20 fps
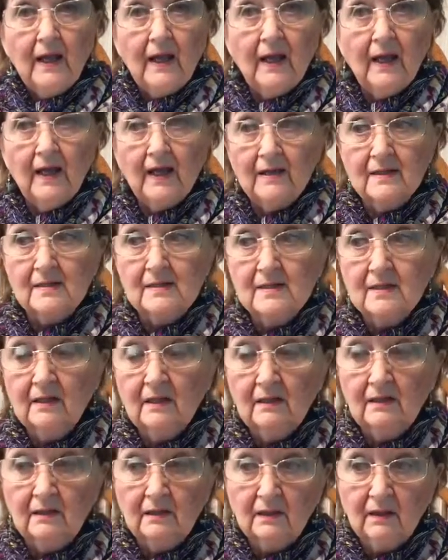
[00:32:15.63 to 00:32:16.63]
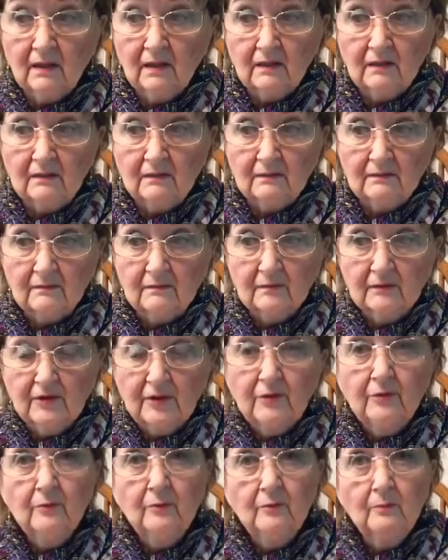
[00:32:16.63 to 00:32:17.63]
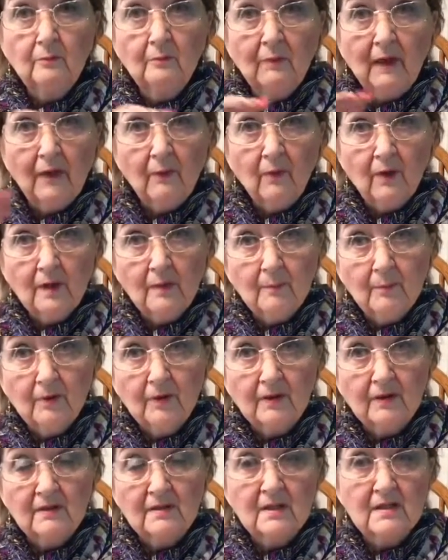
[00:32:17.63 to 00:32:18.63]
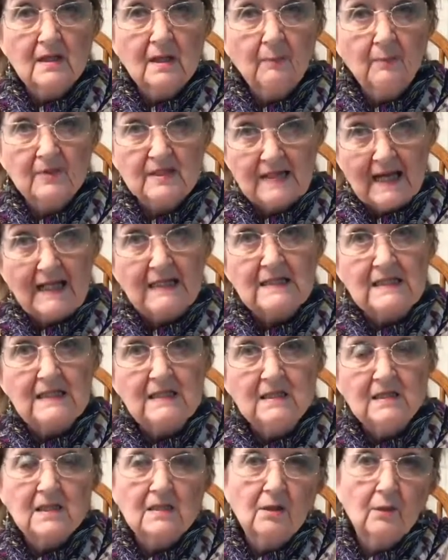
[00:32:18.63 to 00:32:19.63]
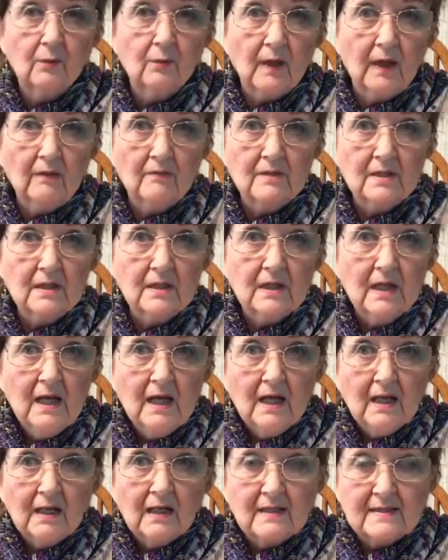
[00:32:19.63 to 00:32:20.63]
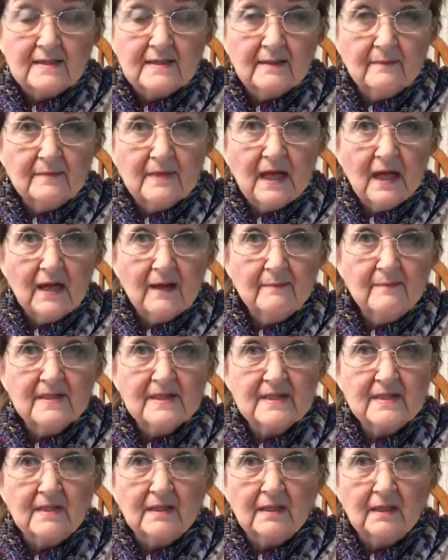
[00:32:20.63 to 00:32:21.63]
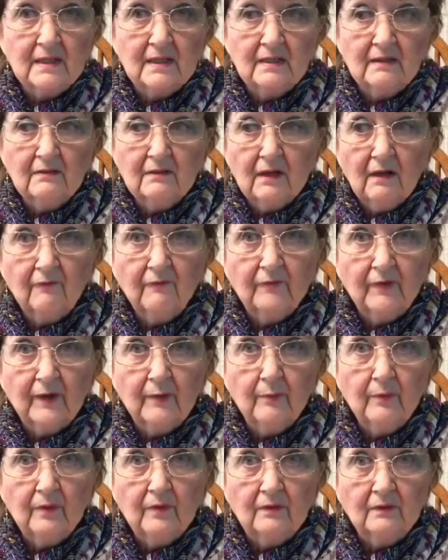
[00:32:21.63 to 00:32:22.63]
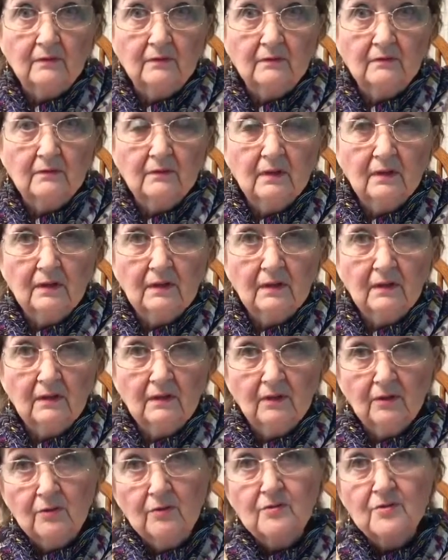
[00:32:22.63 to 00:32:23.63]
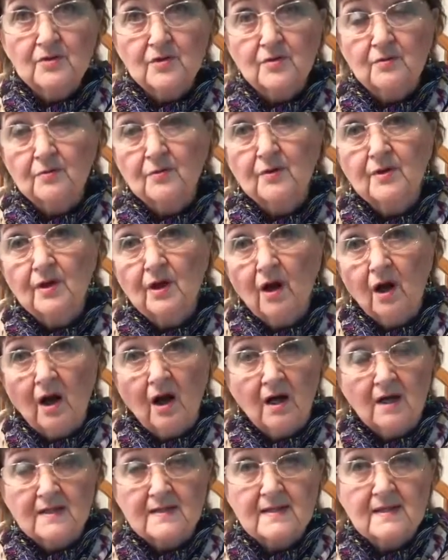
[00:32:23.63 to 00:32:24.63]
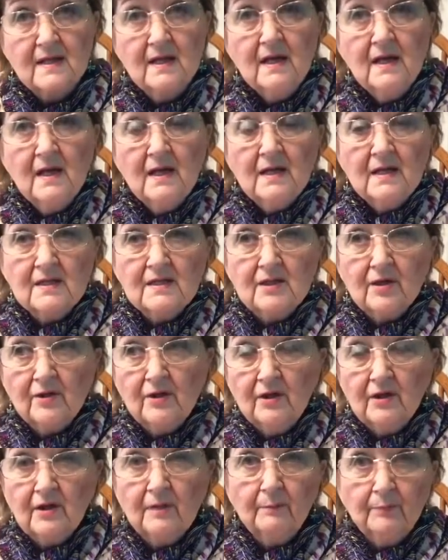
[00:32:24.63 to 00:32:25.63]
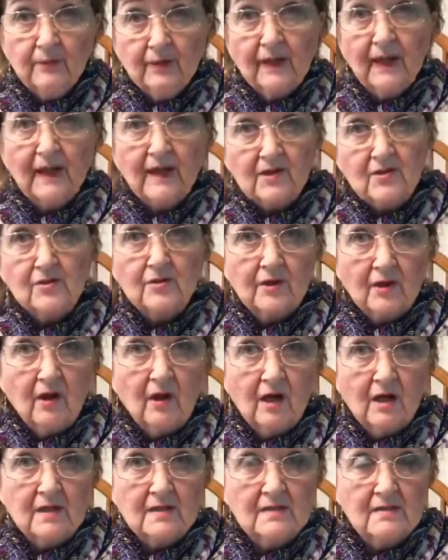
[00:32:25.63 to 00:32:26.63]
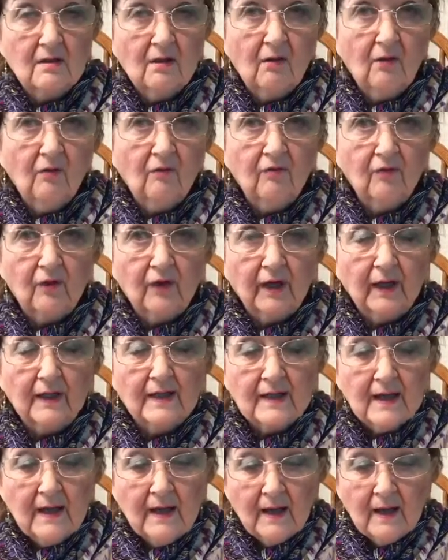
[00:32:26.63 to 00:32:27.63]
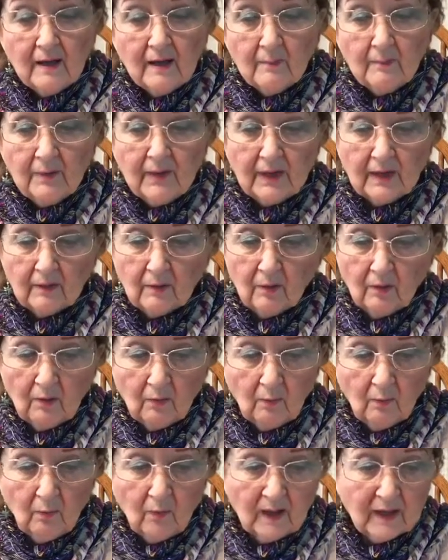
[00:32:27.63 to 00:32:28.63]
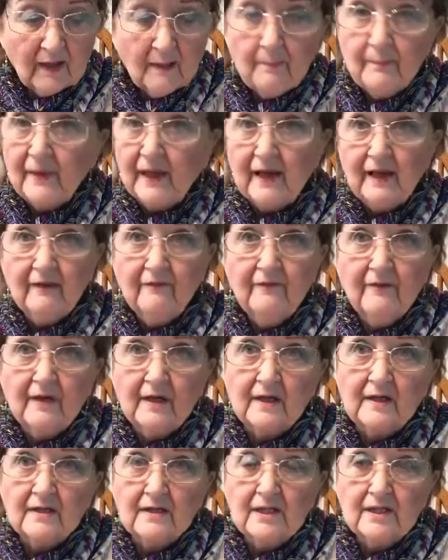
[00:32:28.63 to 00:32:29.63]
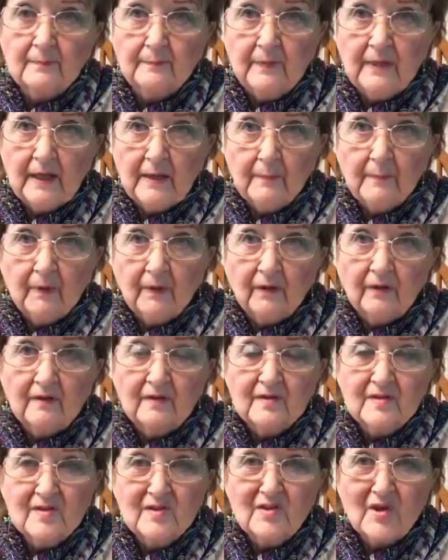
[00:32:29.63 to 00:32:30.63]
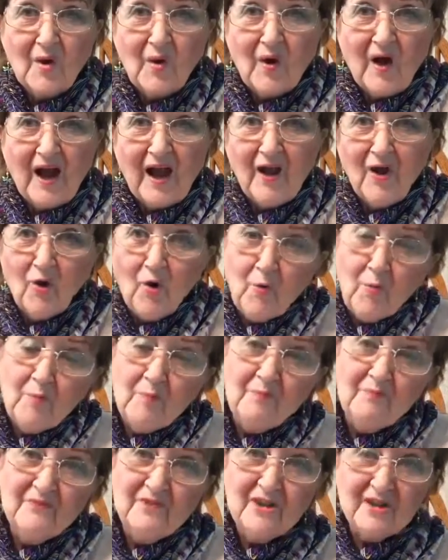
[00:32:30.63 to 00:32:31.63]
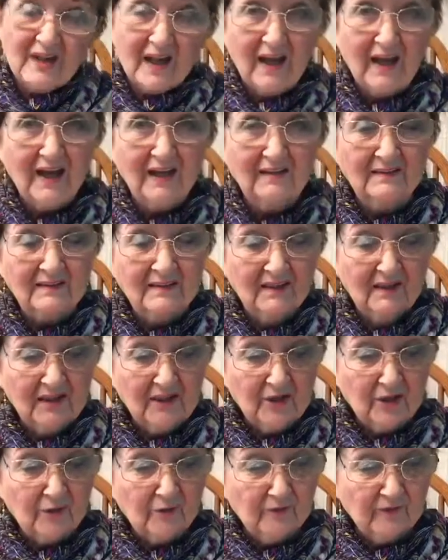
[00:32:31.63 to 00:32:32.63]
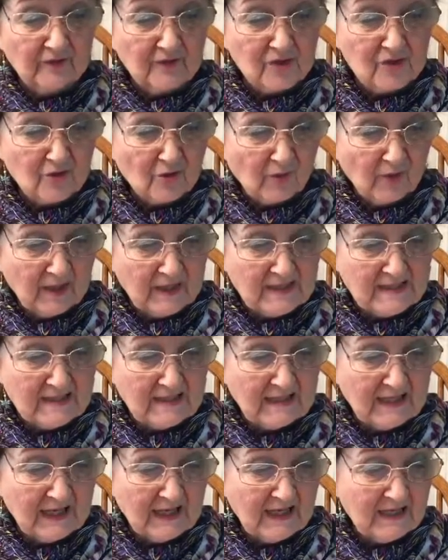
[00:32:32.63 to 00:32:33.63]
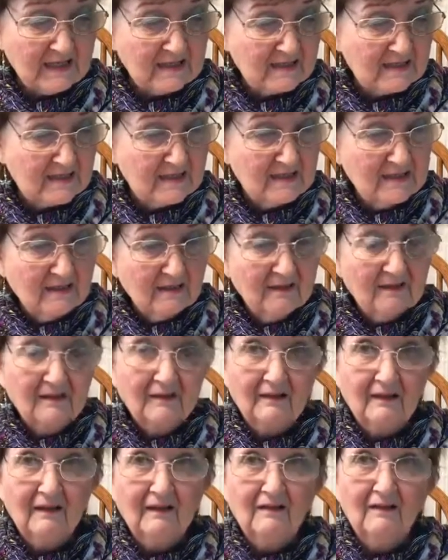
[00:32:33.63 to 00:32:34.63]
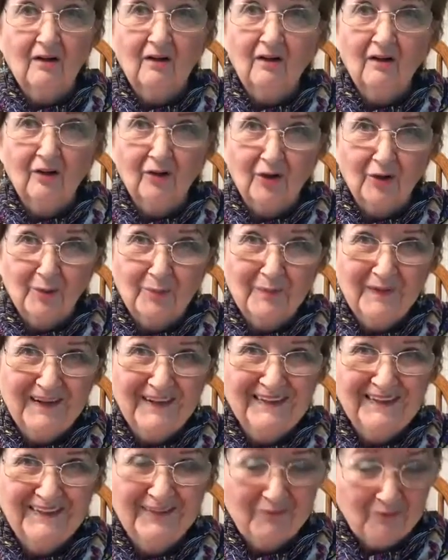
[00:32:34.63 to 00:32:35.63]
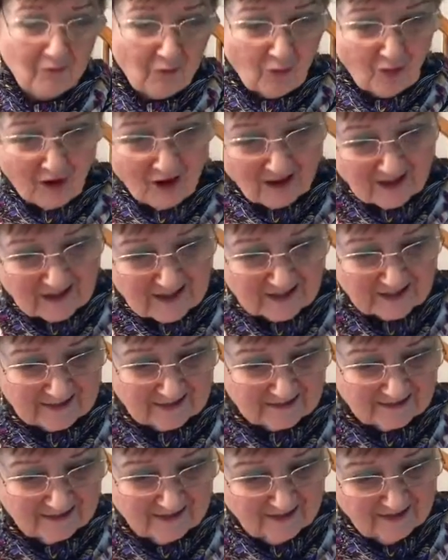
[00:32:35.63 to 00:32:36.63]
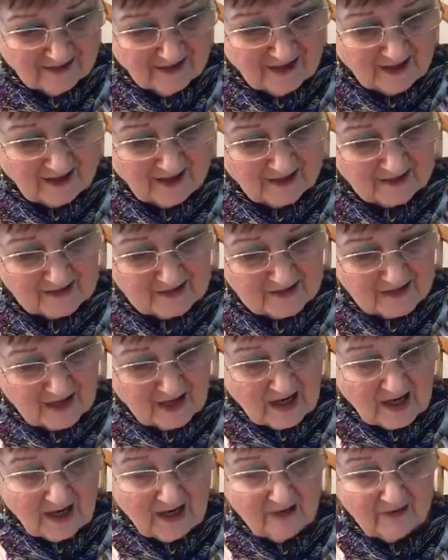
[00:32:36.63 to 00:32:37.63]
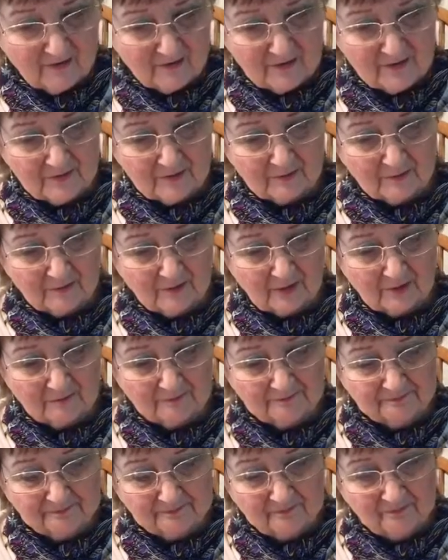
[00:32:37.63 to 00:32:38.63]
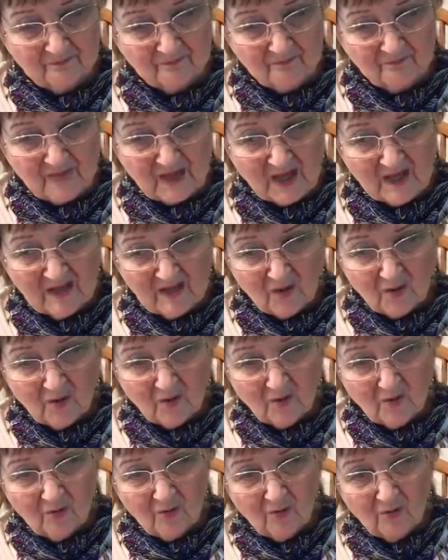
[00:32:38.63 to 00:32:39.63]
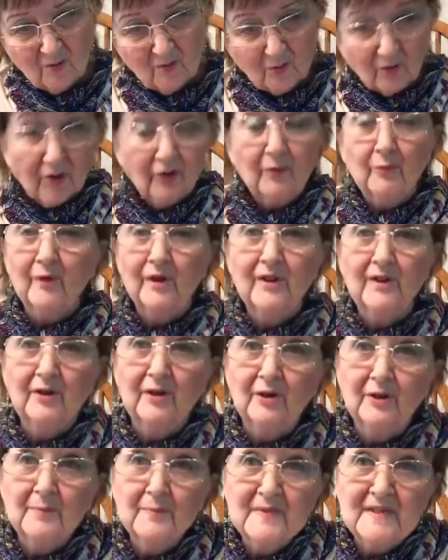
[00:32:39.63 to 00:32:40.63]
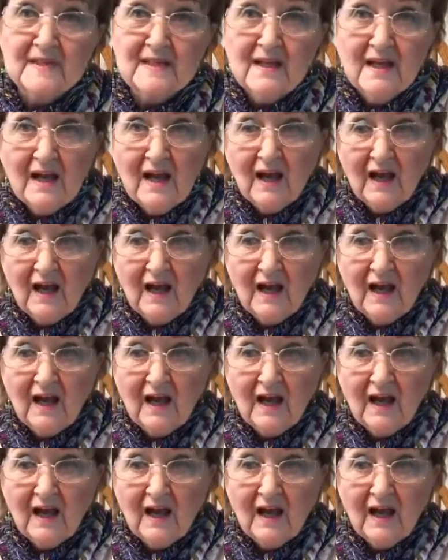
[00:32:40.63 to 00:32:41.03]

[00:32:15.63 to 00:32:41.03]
and you might want to put a protectant around it because sometimes the Comfrey will ooze through the gauze, so you can put extra gauze over it. But what a benefit to people. So I hope that you've enjoyed today's herb walk and how to work with herbs.